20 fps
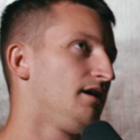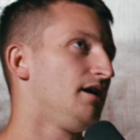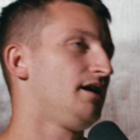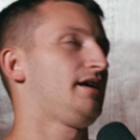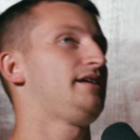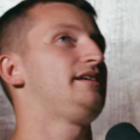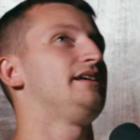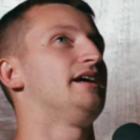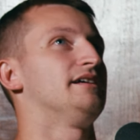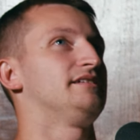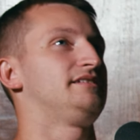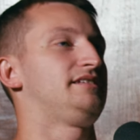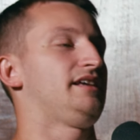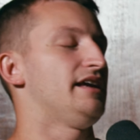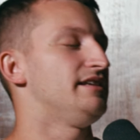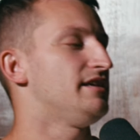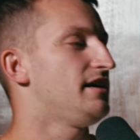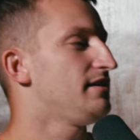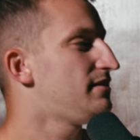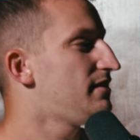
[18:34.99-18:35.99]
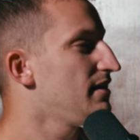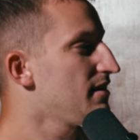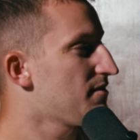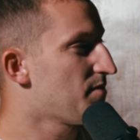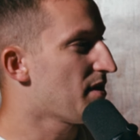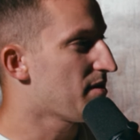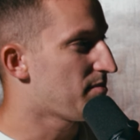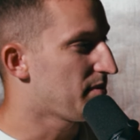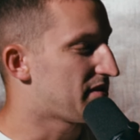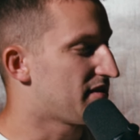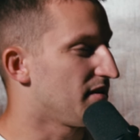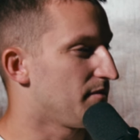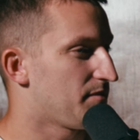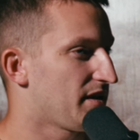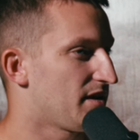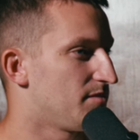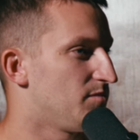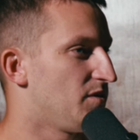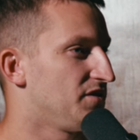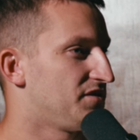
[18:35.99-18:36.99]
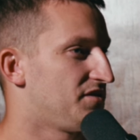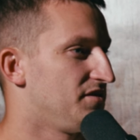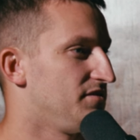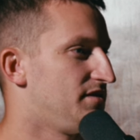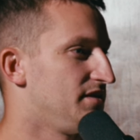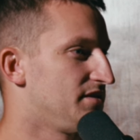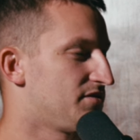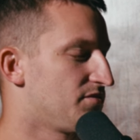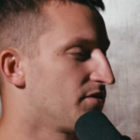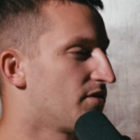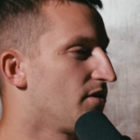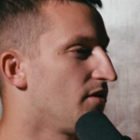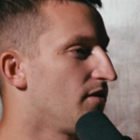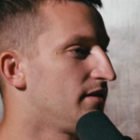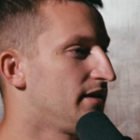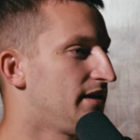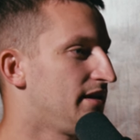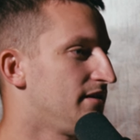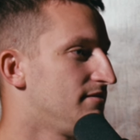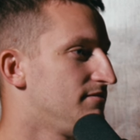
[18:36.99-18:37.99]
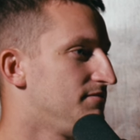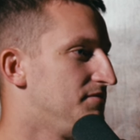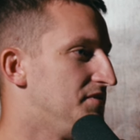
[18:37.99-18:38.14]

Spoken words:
Yes, and I think maybe something I'm also disregarding,